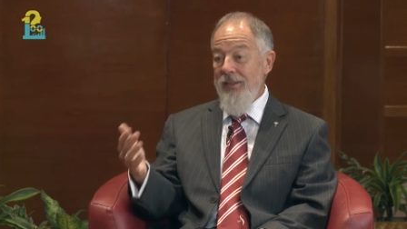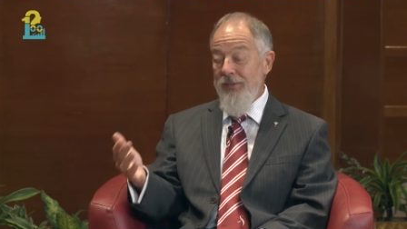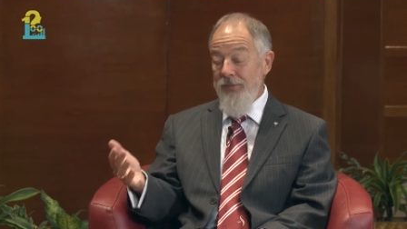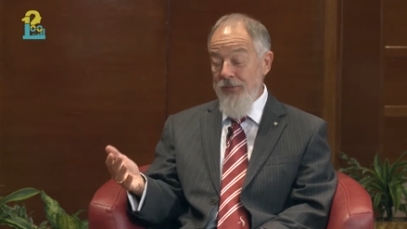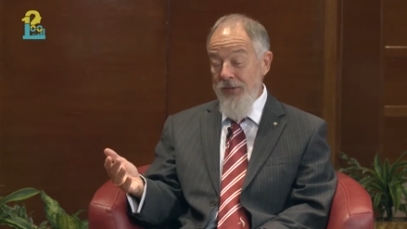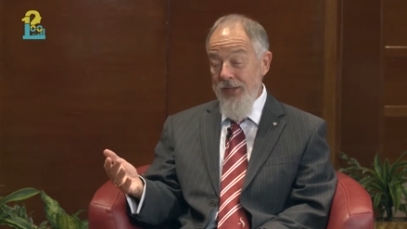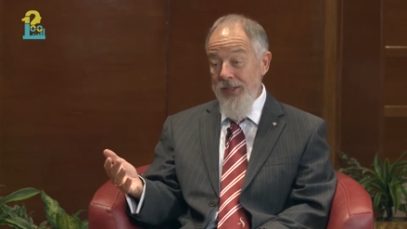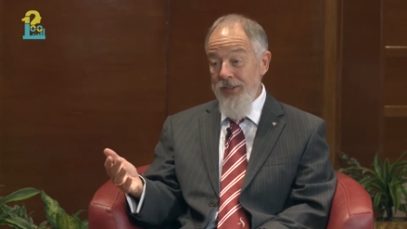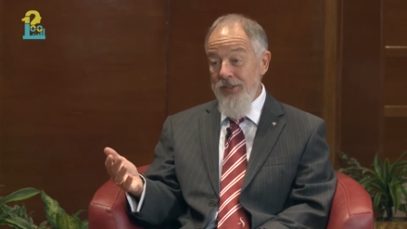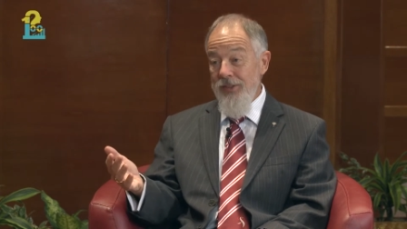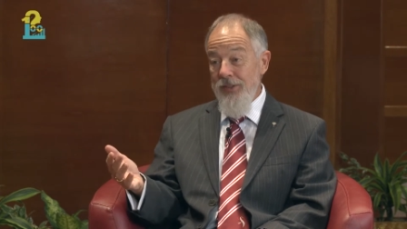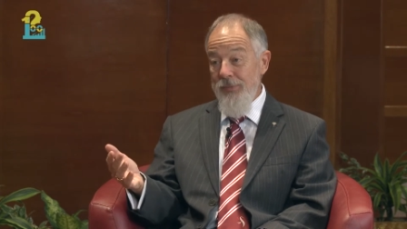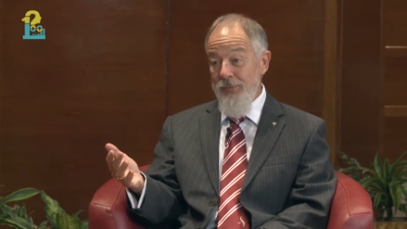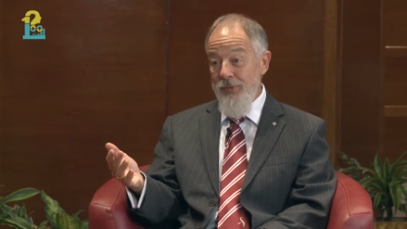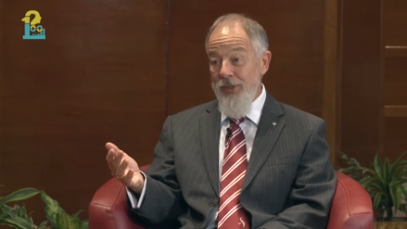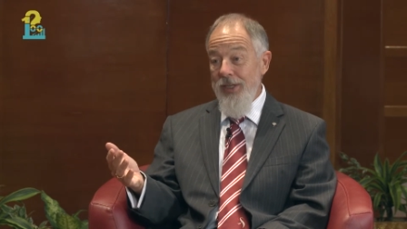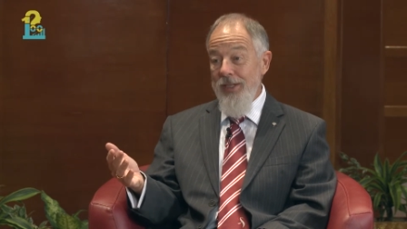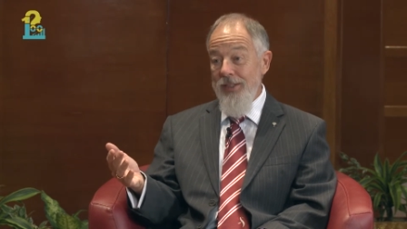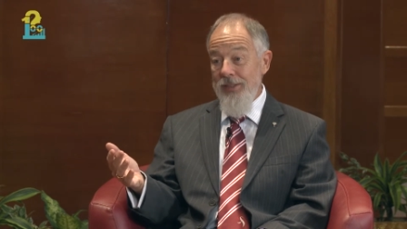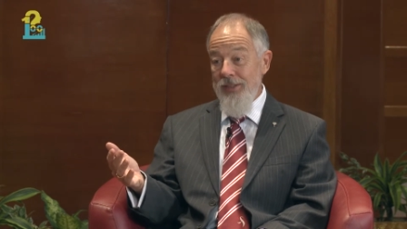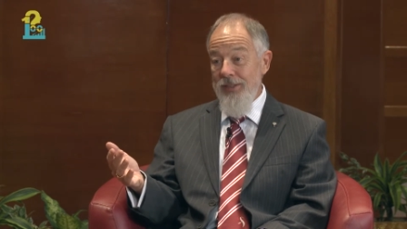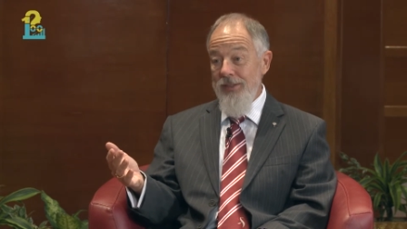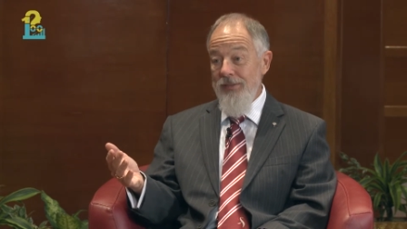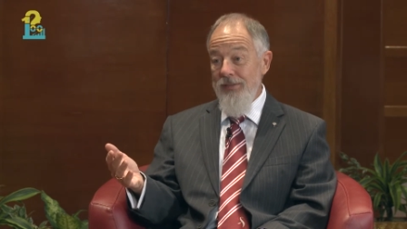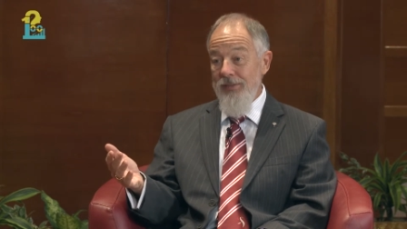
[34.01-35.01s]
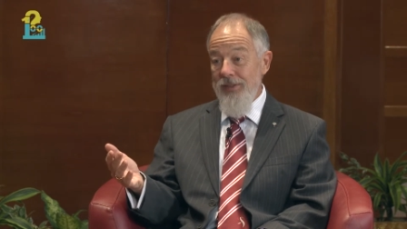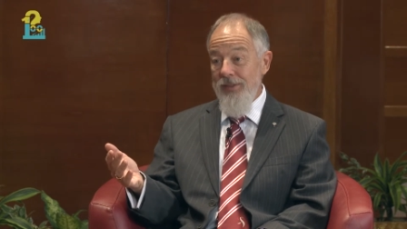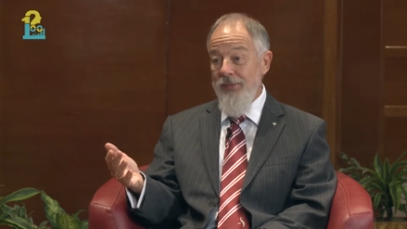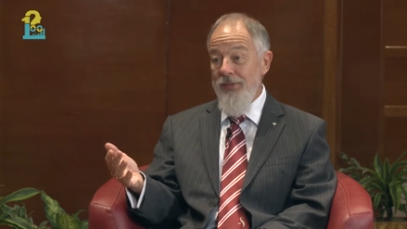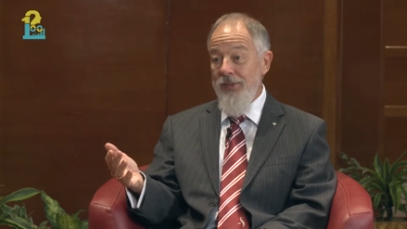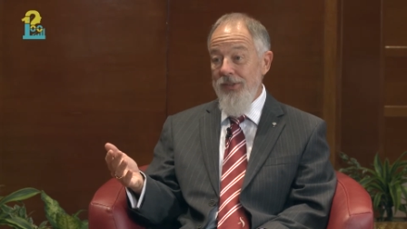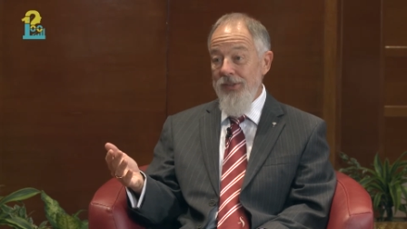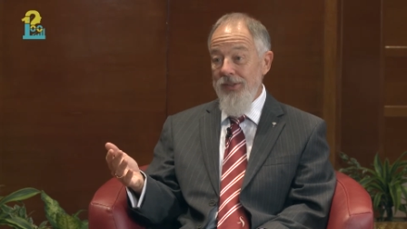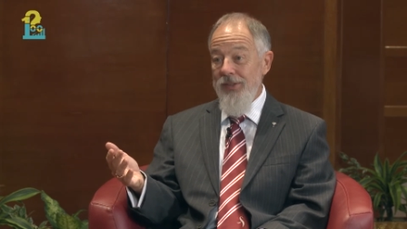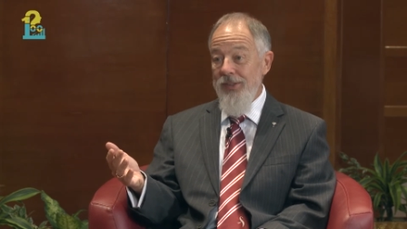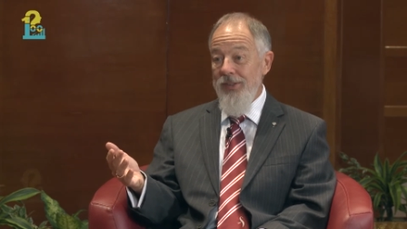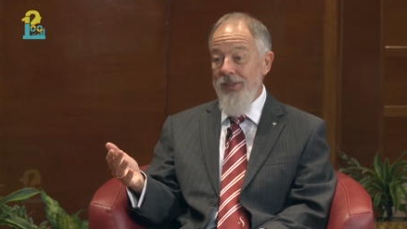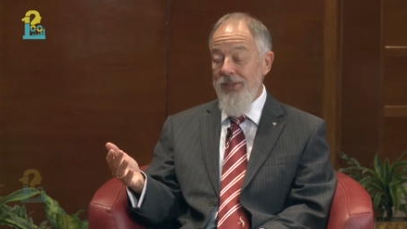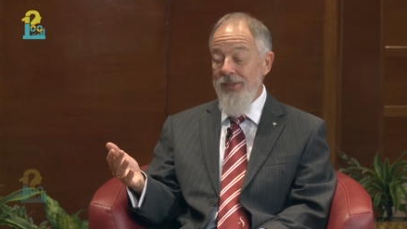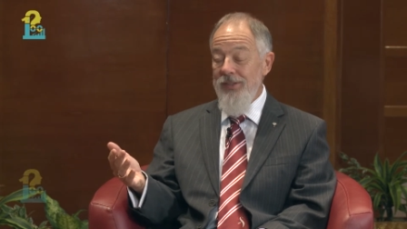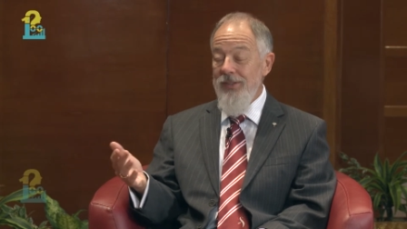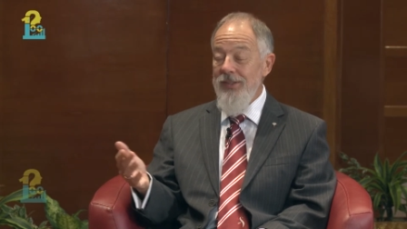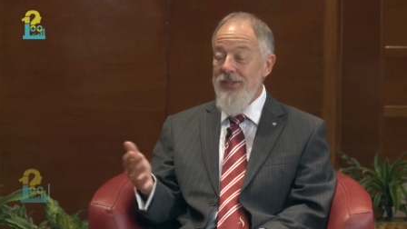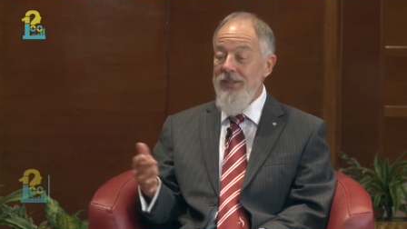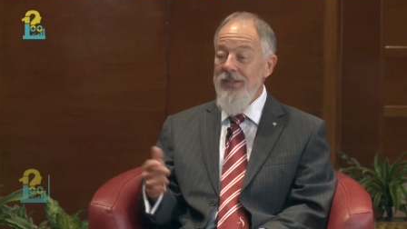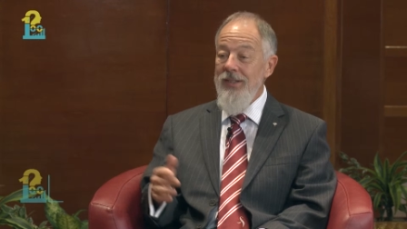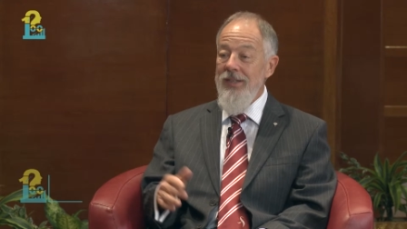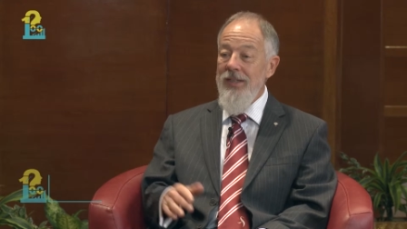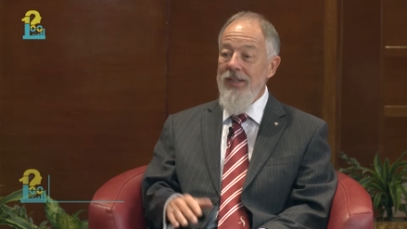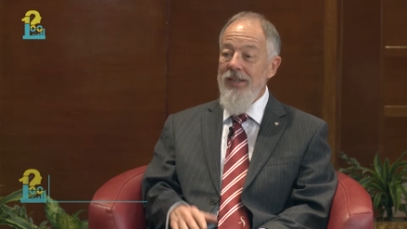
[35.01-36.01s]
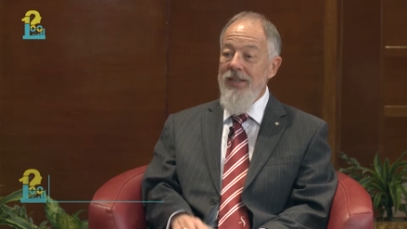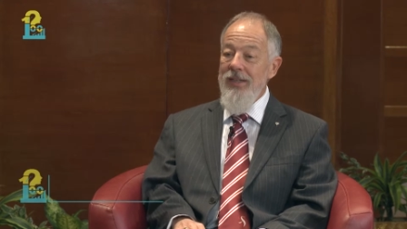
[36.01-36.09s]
affects objectives if it occurs.